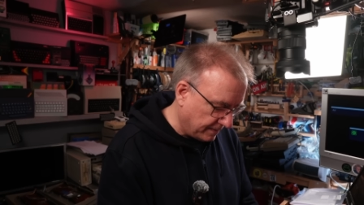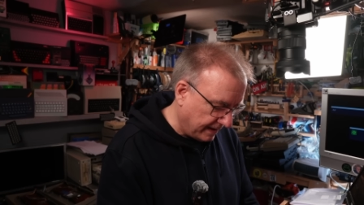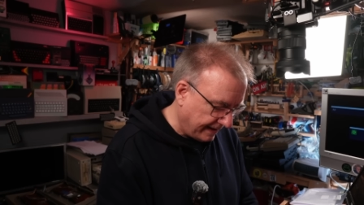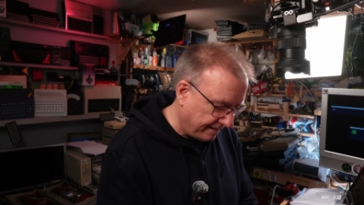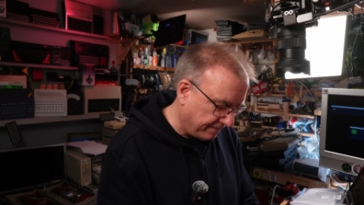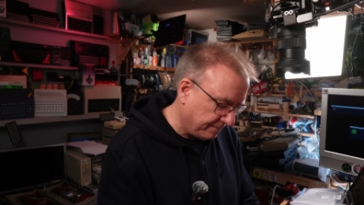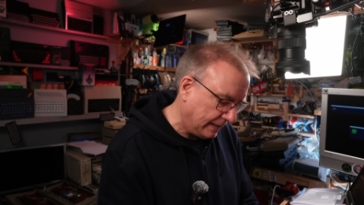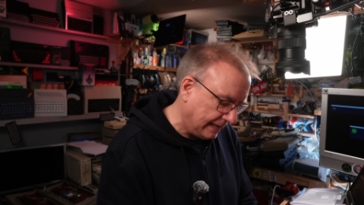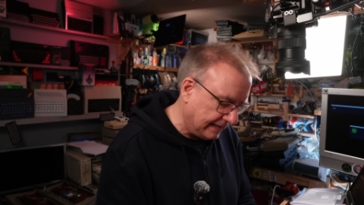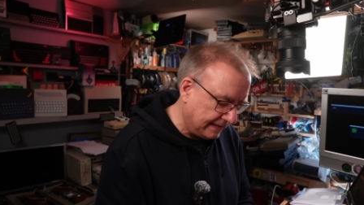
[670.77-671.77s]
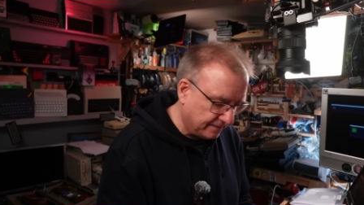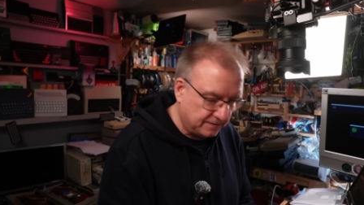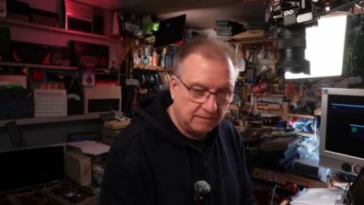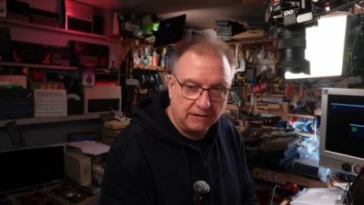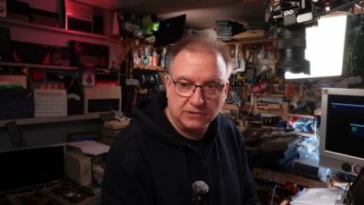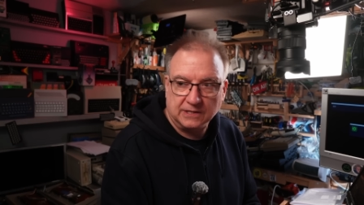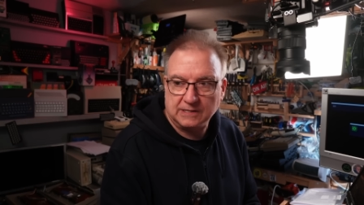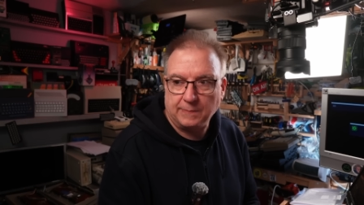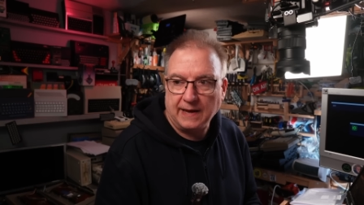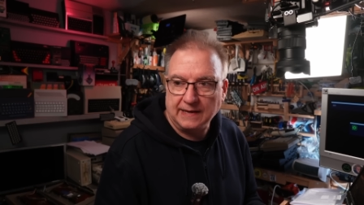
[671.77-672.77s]
I have plenty of logic
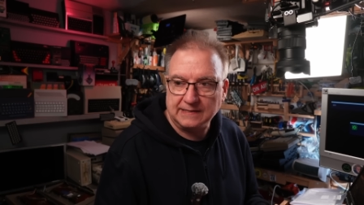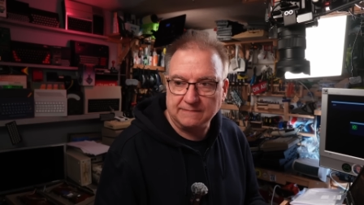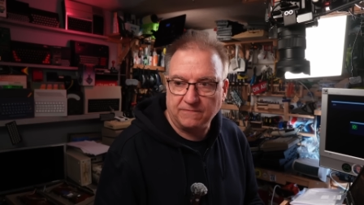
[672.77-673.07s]
spares